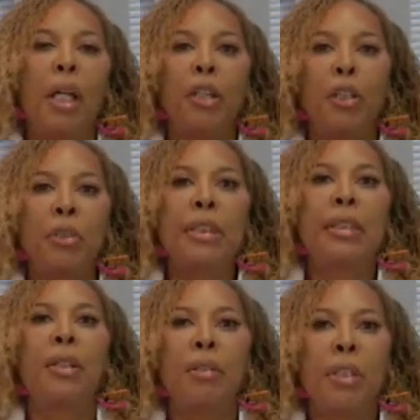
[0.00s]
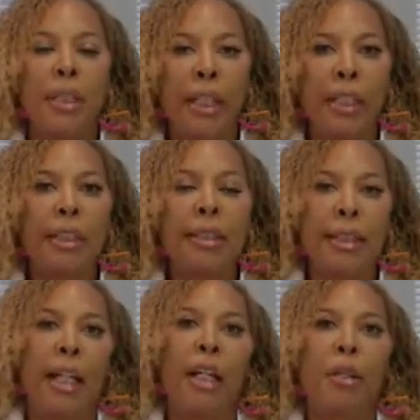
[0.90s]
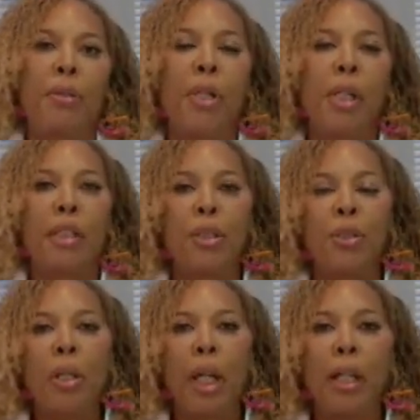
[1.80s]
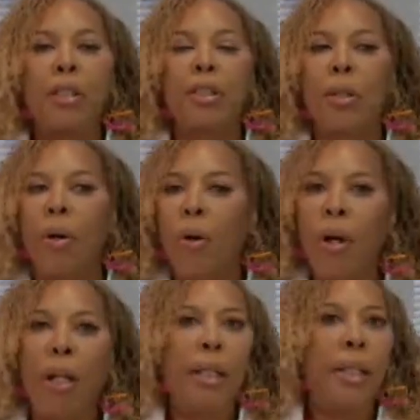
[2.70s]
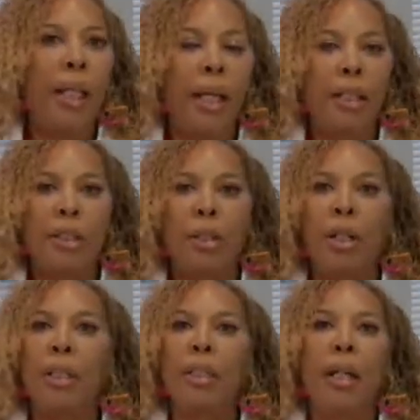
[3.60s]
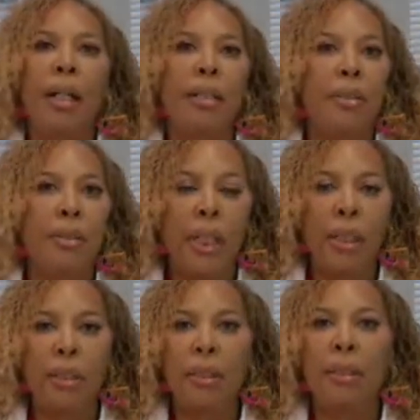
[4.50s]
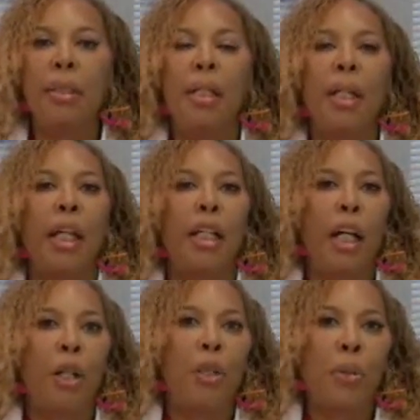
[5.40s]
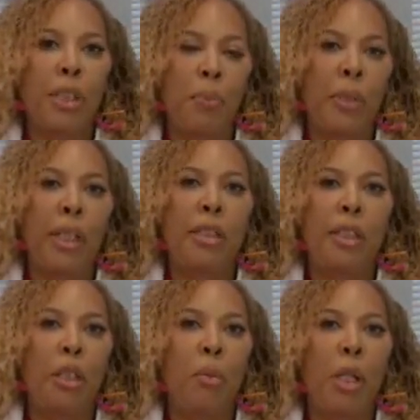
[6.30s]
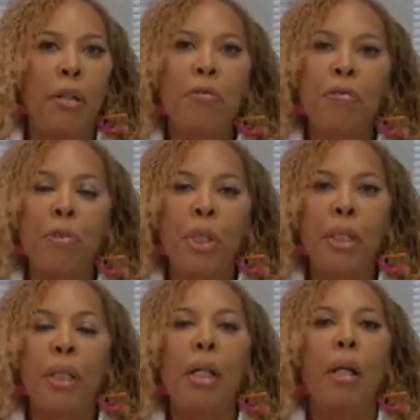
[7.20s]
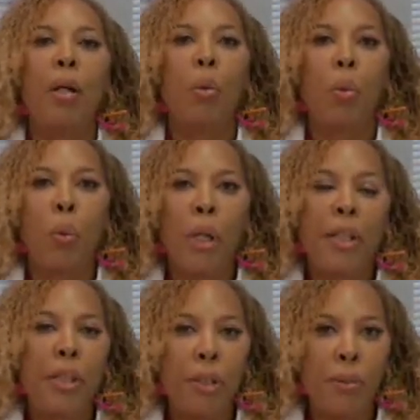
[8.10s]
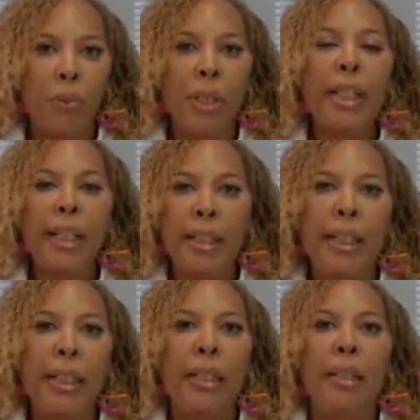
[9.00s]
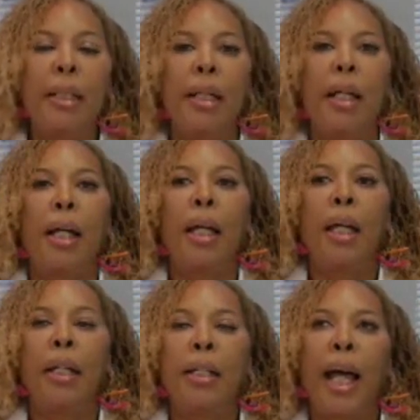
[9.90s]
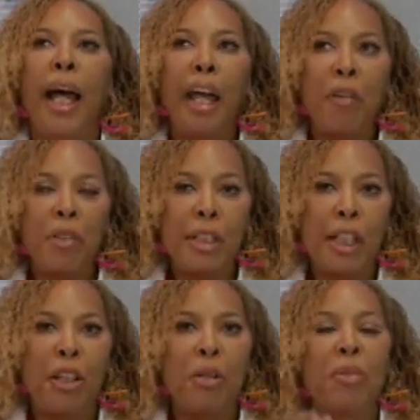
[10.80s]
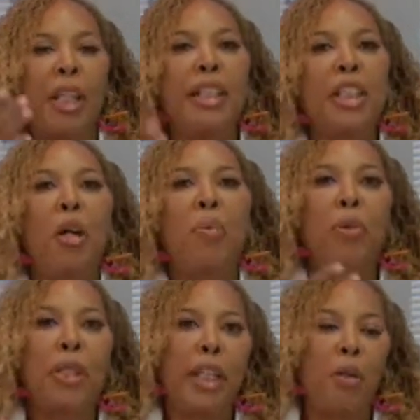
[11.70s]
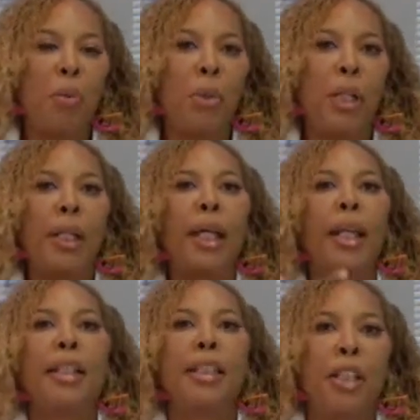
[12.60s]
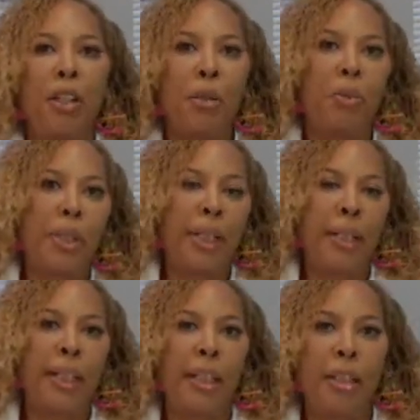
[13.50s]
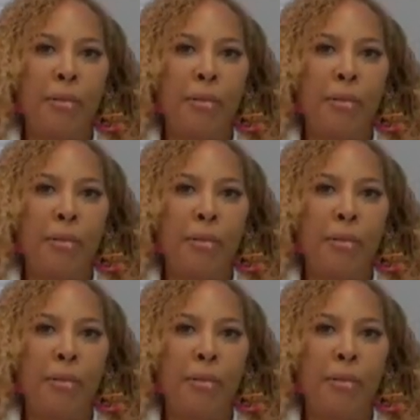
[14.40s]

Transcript: the result that they desire. So it's all in that. It's all in the consultation and how you explain to them up front what they need. And I have to tell them, they tell me what they want and I tell them what they need.